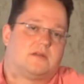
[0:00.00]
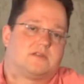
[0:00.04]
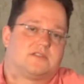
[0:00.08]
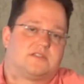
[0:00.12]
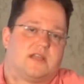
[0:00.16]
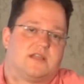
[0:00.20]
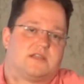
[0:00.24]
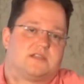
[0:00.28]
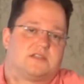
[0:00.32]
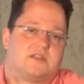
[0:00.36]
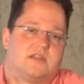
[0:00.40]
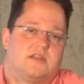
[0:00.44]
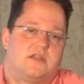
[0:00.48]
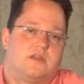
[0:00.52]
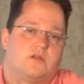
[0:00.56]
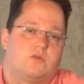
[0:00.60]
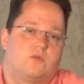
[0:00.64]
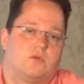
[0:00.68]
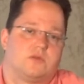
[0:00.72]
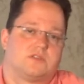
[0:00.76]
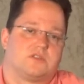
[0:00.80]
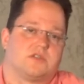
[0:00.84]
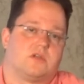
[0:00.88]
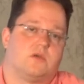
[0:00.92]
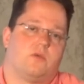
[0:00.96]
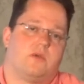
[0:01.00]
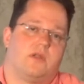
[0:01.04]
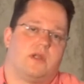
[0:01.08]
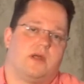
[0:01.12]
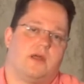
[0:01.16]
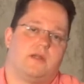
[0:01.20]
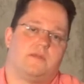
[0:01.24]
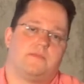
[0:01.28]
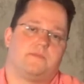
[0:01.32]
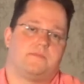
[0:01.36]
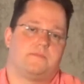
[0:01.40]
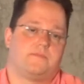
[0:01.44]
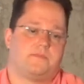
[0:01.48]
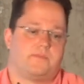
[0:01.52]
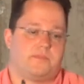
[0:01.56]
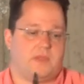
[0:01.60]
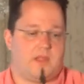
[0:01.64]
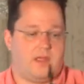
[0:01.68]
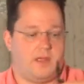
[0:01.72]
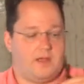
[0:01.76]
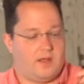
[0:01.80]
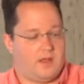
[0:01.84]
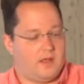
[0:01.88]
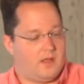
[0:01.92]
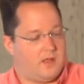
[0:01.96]
else has to hear what's going on.
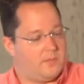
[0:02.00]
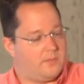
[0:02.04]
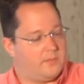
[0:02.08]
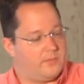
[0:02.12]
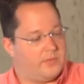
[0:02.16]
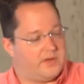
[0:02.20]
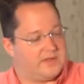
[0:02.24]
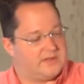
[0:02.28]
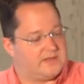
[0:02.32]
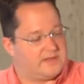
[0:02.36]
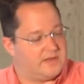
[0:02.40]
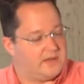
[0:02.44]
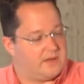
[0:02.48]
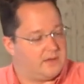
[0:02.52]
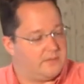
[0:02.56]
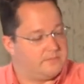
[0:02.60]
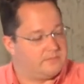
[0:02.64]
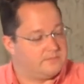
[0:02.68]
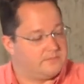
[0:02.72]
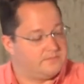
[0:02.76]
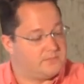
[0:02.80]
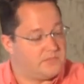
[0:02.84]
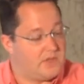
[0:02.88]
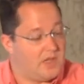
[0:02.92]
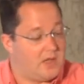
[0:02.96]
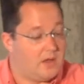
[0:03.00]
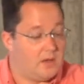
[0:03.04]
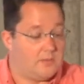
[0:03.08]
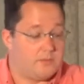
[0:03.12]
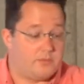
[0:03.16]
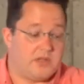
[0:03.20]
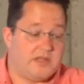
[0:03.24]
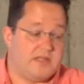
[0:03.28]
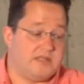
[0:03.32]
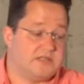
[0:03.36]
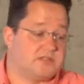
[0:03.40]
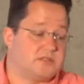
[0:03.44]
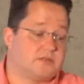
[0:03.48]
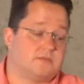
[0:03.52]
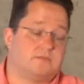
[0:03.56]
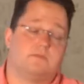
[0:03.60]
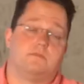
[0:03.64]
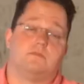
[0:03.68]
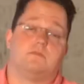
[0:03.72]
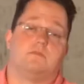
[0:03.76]
But please,